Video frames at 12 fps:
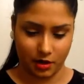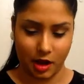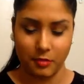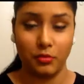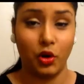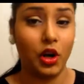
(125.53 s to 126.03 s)

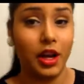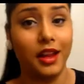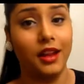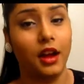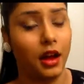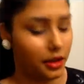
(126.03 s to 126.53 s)
I'm
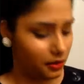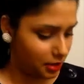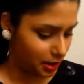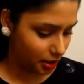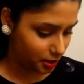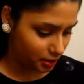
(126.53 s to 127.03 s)
boring. I don't
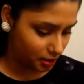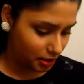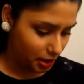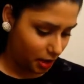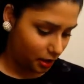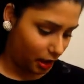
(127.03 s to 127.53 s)
like
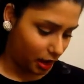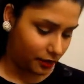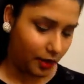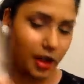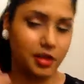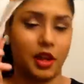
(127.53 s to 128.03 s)

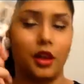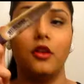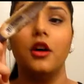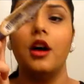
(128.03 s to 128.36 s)
colorful eyeshadow.